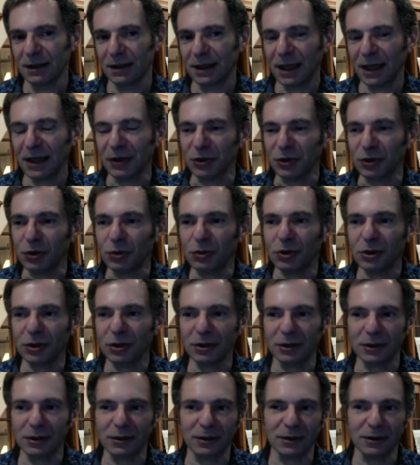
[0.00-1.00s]
And you
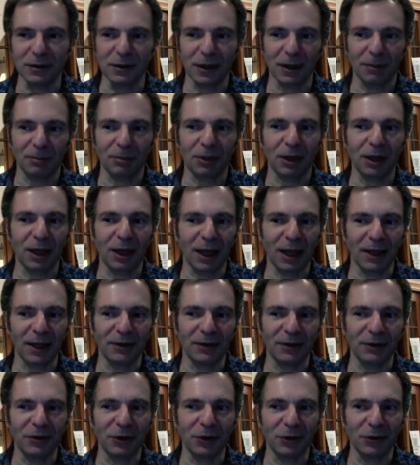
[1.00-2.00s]
could apply
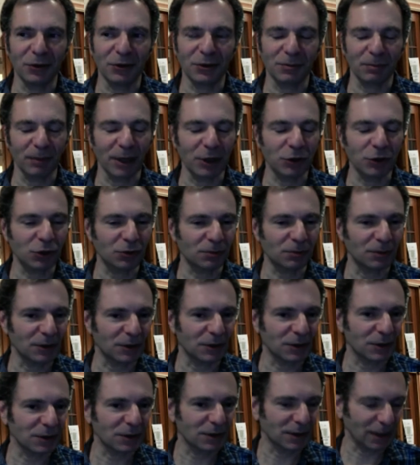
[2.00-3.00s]
those
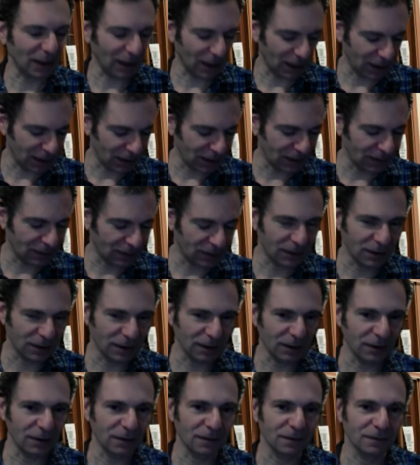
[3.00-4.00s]
measurements to
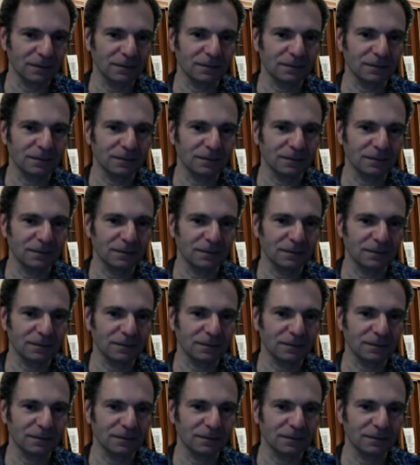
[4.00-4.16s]
anything